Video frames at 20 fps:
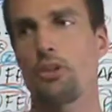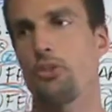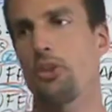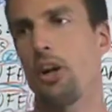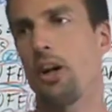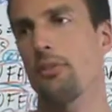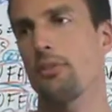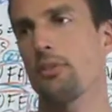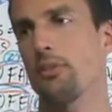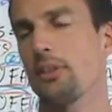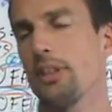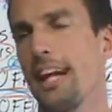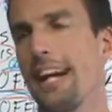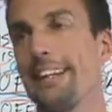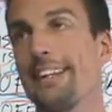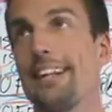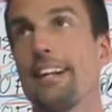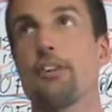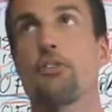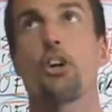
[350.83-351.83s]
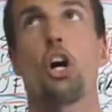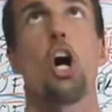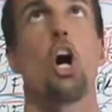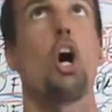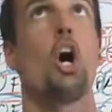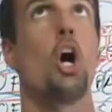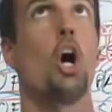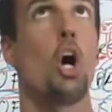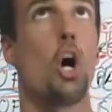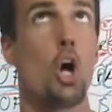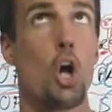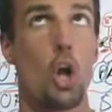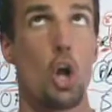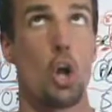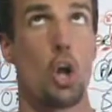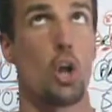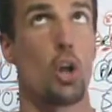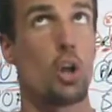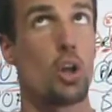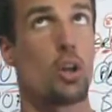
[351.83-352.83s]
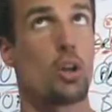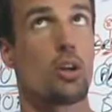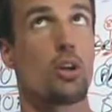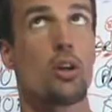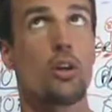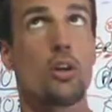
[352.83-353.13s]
sovereign, and that it's all